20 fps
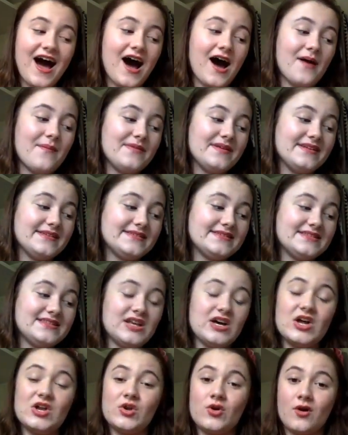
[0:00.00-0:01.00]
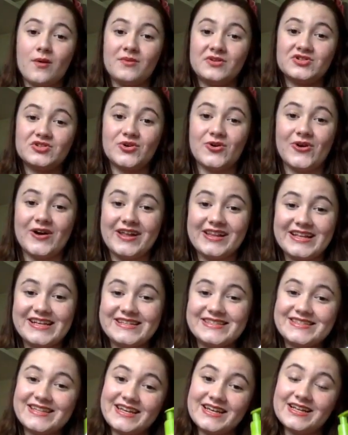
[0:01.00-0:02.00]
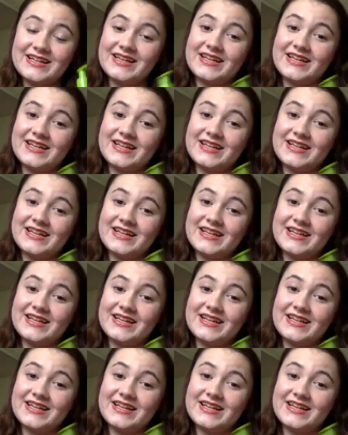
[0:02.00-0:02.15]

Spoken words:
It's the normal to oily skin